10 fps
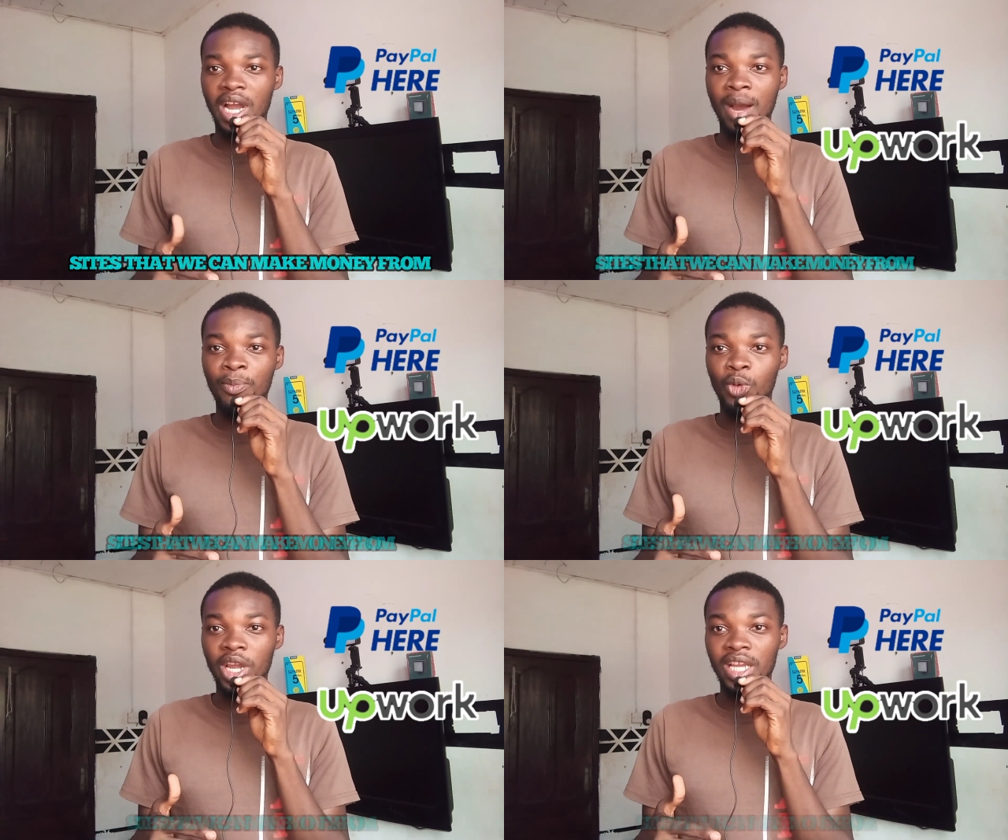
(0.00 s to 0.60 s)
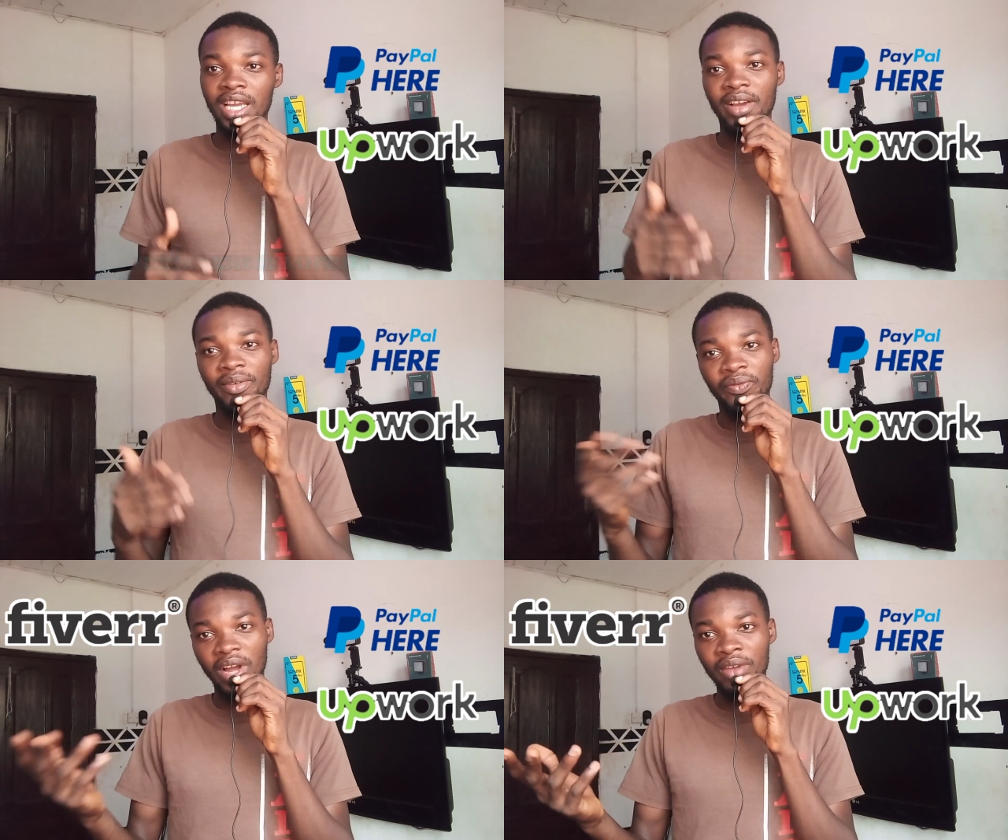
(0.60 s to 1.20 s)
Upwork,
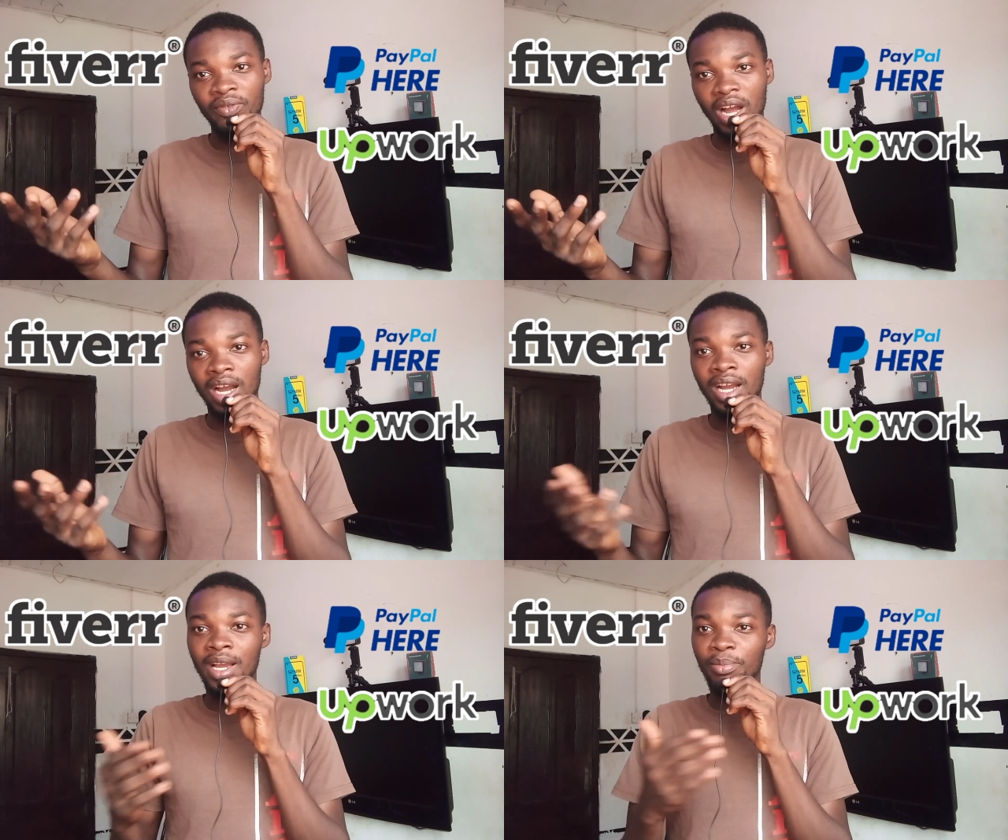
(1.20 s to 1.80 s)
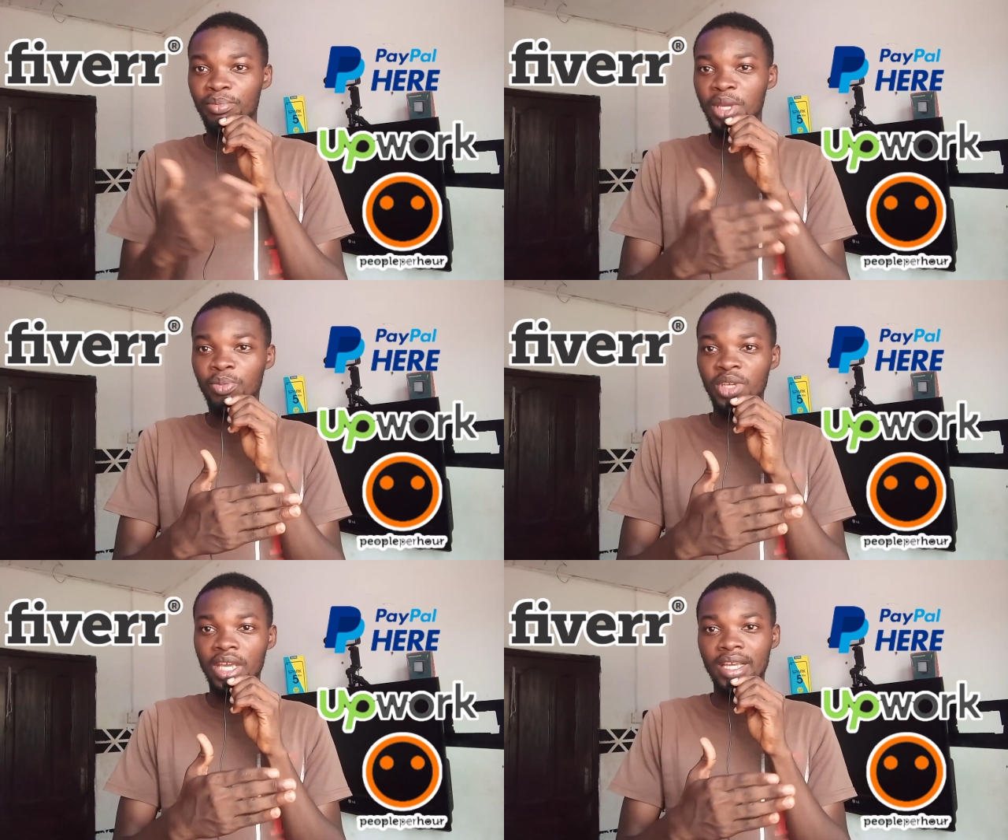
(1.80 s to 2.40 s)
Fiverr,
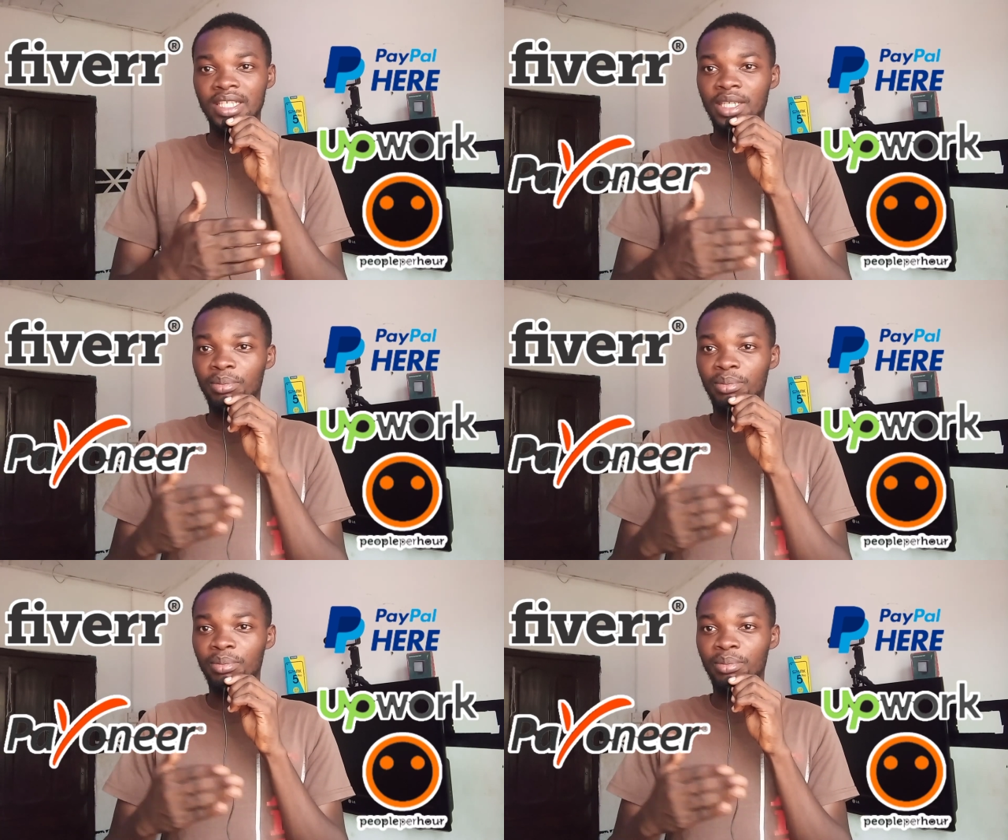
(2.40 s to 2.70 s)
PPH,